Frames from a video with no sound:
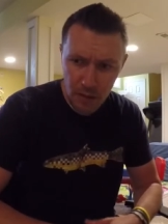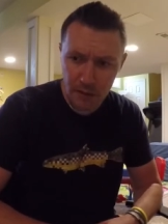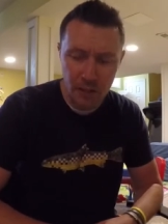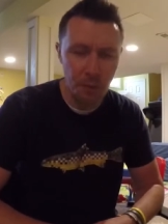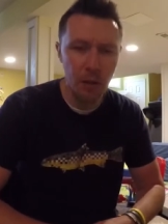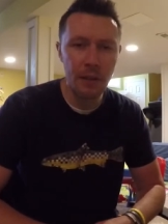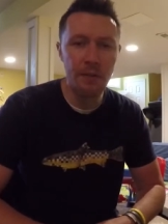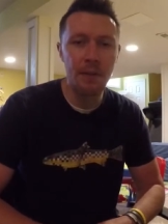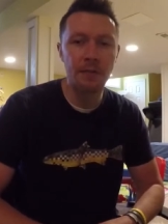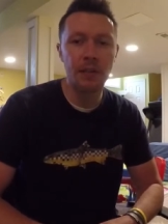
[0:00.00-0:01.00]
somewhere in the
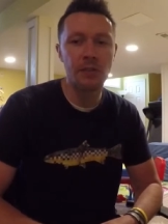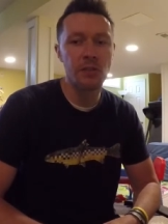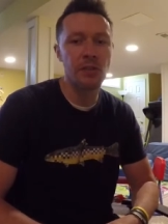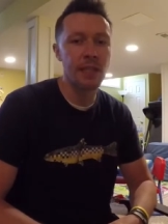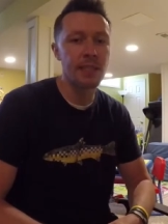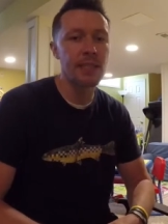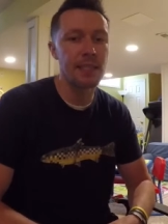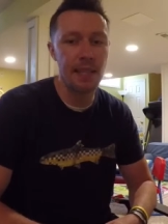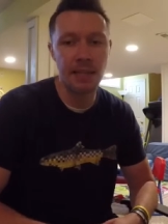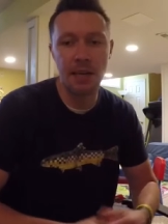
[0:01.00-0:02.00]
50s or 60s,
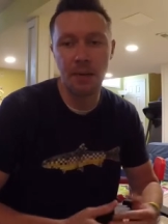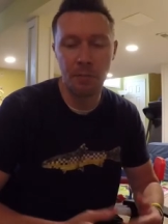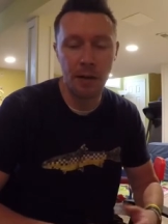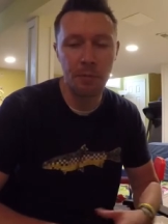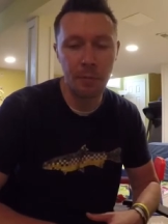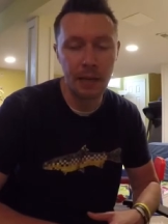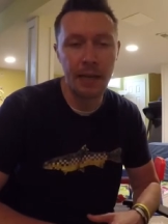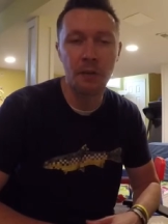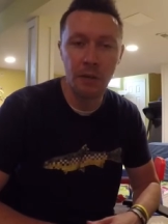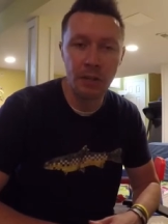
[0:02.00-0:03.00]
and that's going to probably
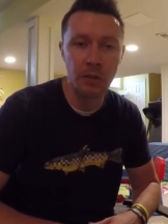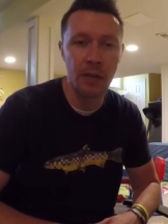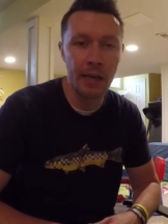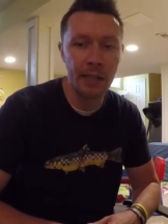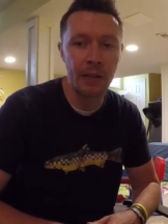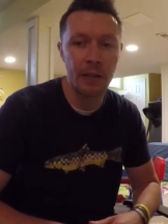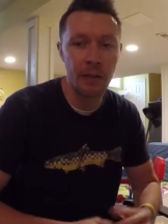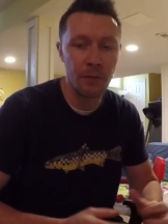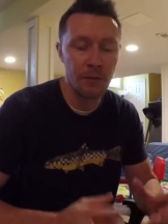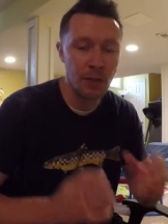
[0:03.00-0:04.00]
increase your likelihood
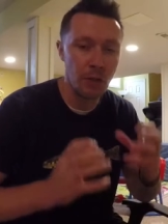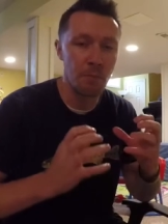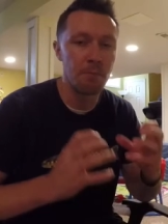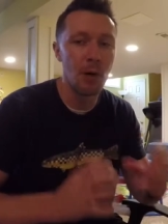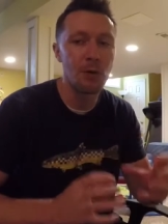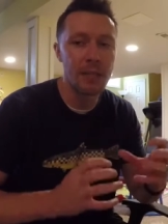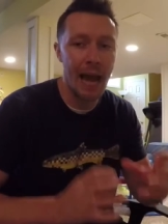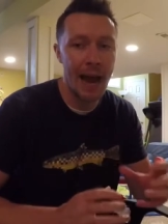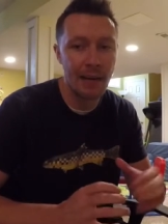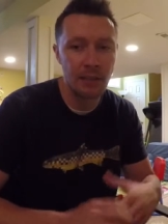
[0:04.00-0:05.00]
that the fish are most
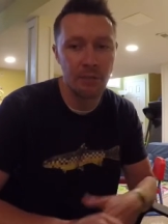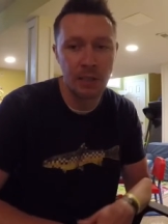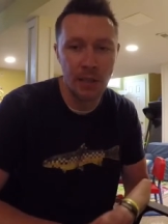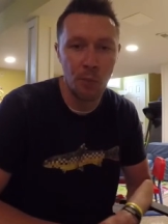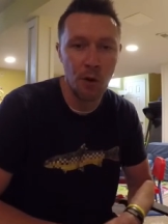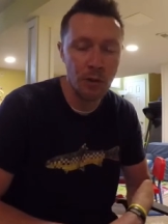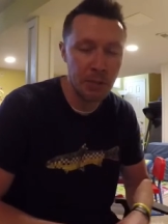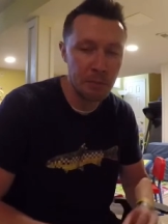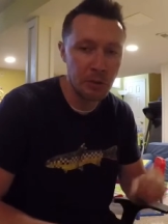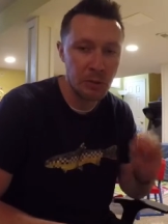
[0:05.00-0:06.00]
active because that water
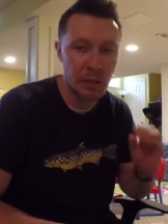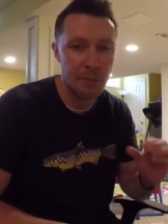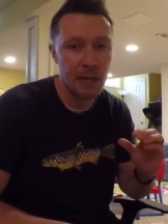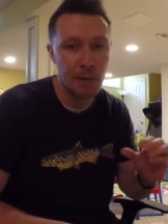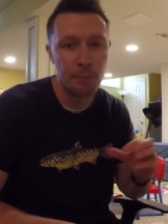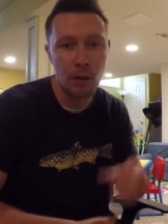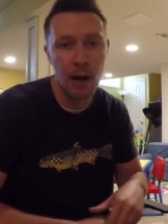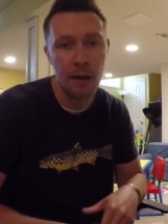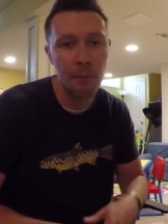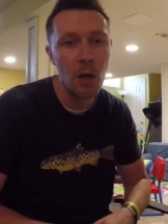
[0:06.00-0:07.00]
temperature is going to be at a
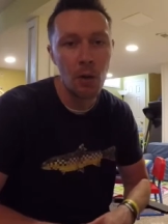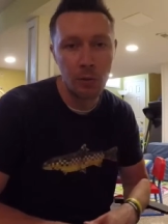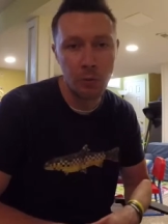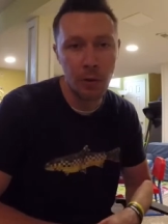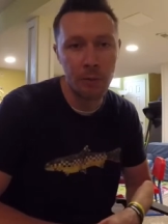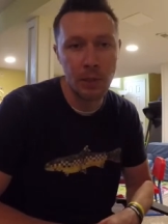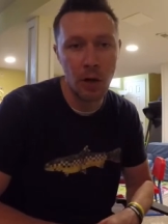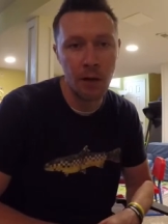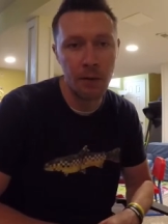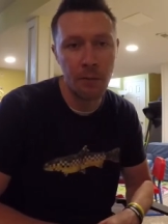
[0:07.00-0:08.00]
prime, which we're going to be
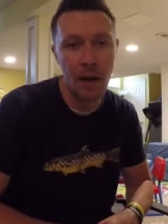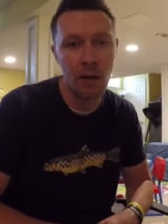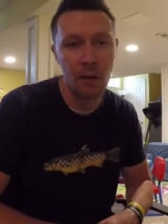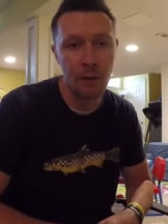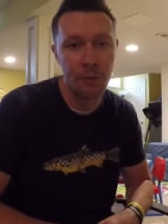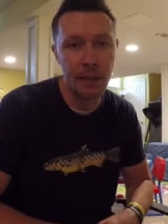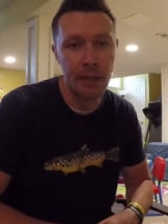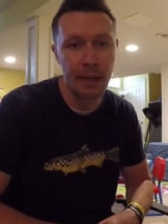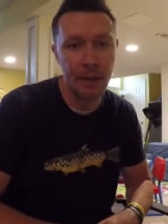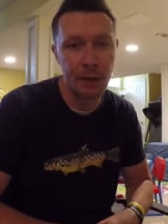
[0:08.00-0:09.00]
talking about a little bit
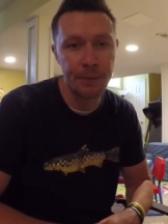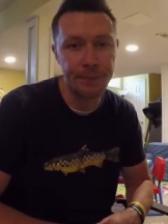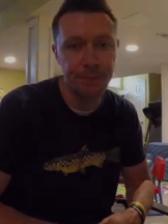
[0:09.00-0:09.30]
later.